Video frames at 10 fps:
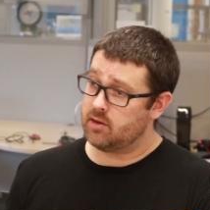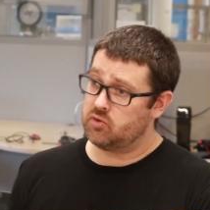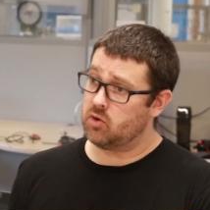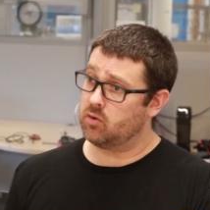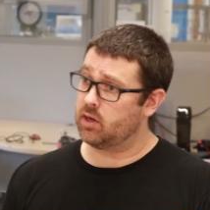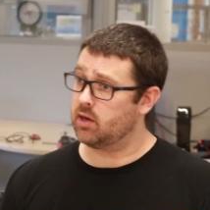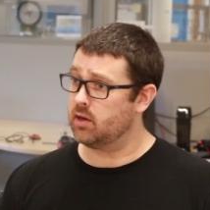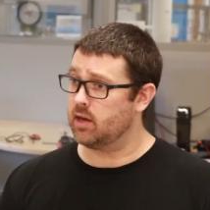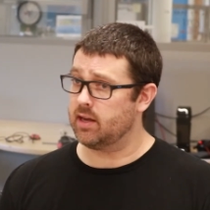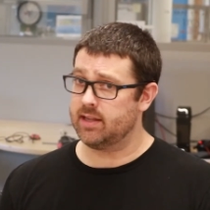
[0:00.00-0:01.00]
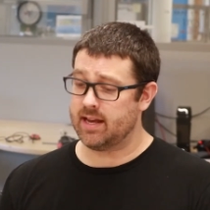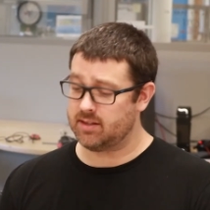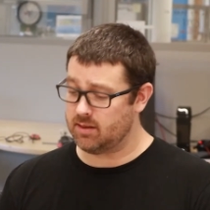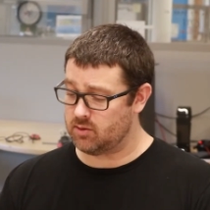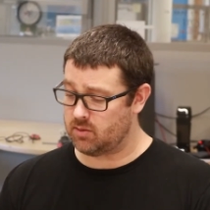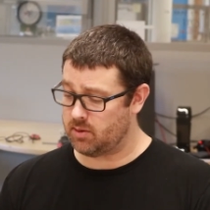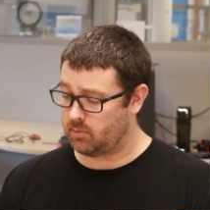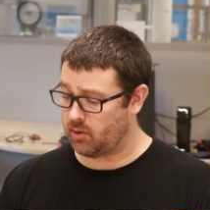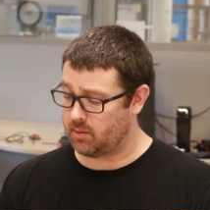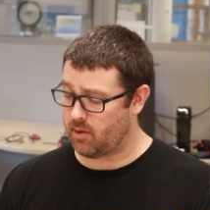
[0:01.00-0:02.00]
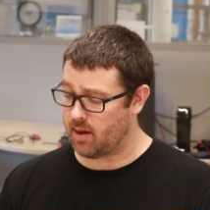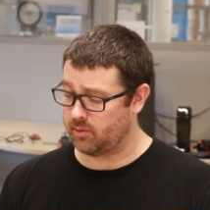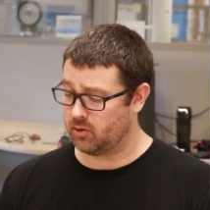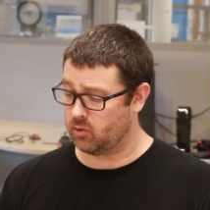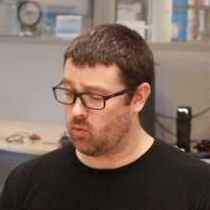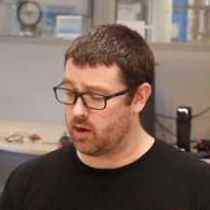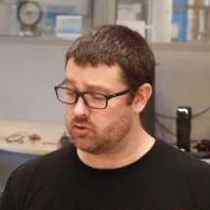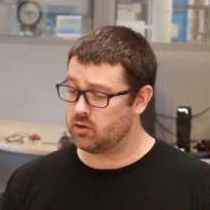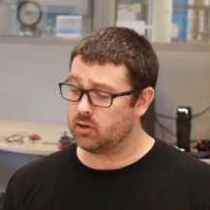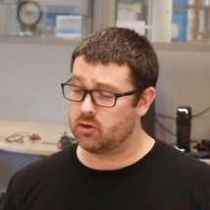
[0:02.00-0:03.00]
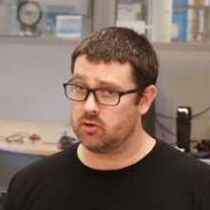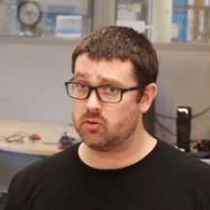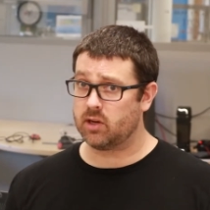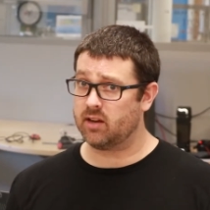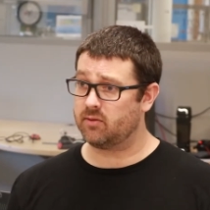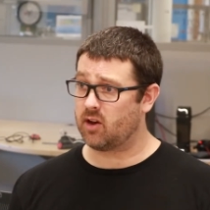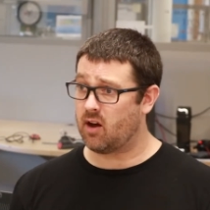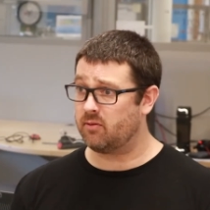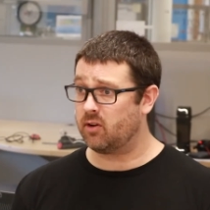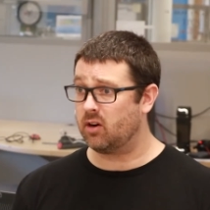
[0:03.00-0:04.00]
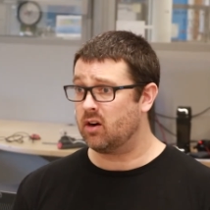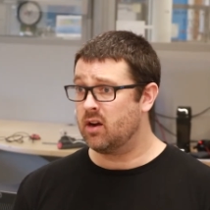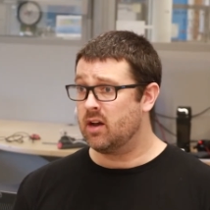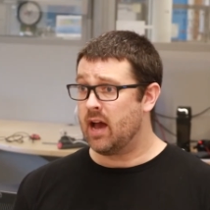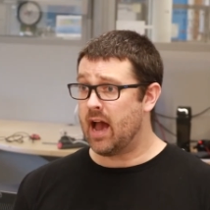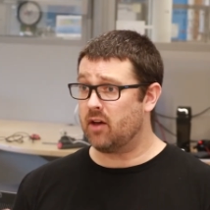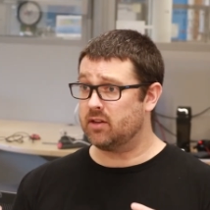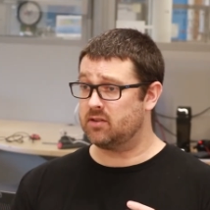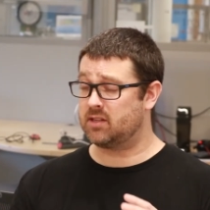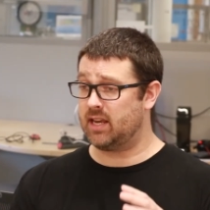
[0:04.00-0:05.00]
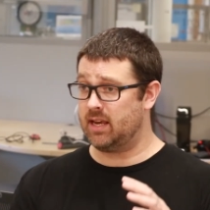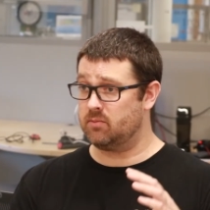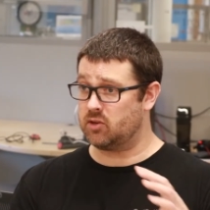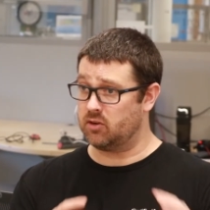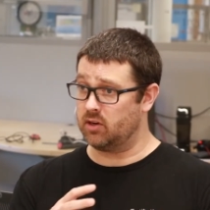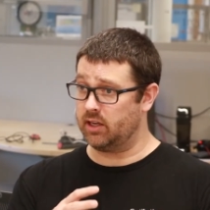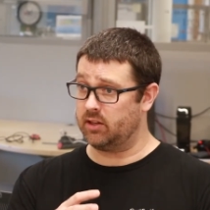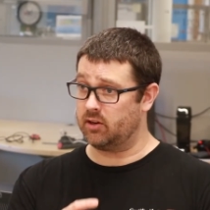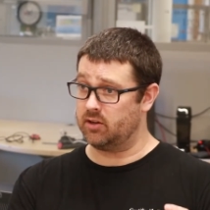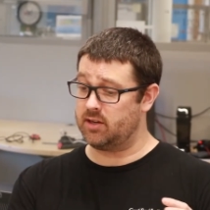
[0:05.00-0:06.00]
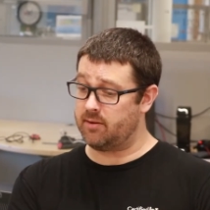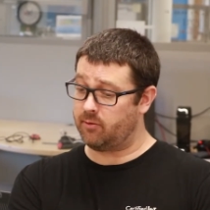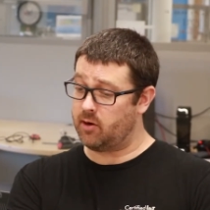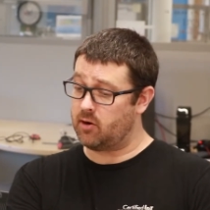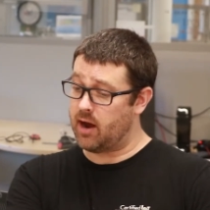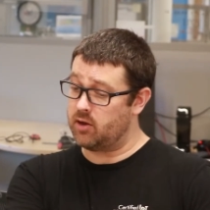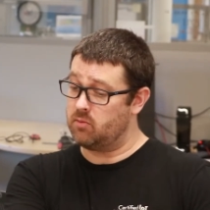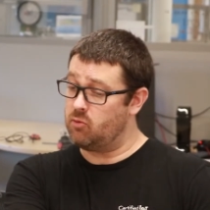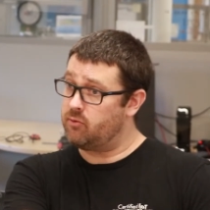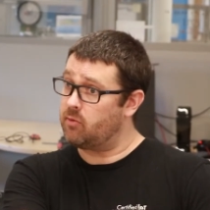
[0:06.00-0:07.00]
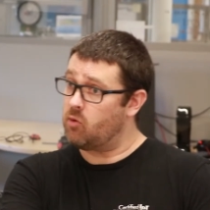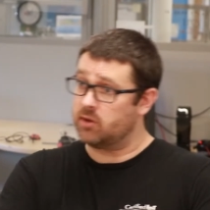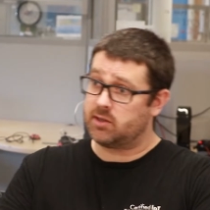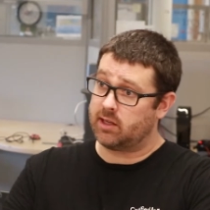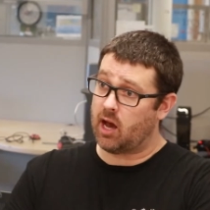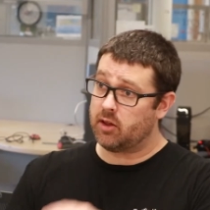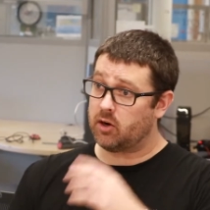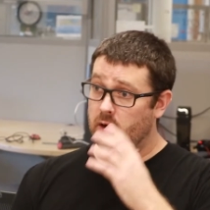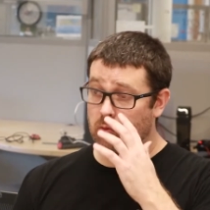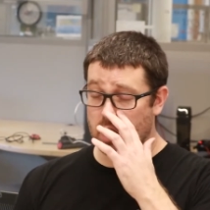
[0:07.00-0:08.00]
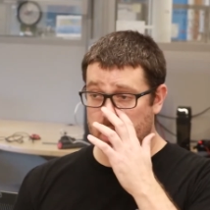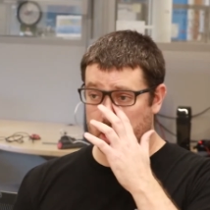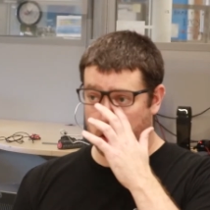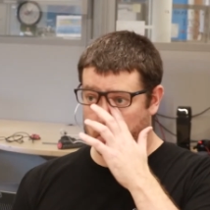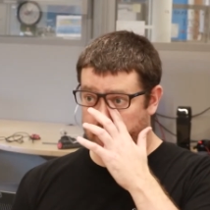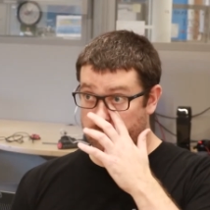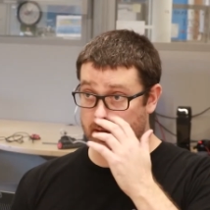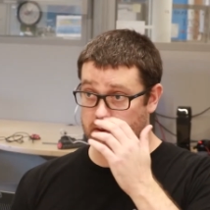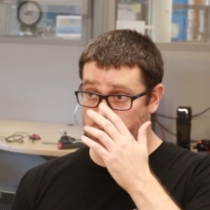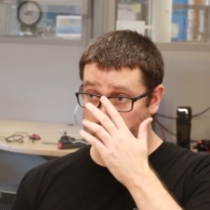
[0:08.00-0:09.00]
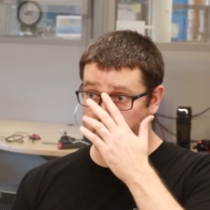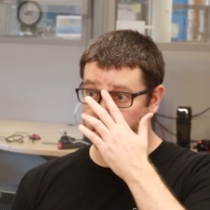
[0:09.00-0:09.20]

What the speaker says: So that seems to be a pretty popular question. Could you kind of cover how the schemes are either different or how you move from one to the other, or, from a student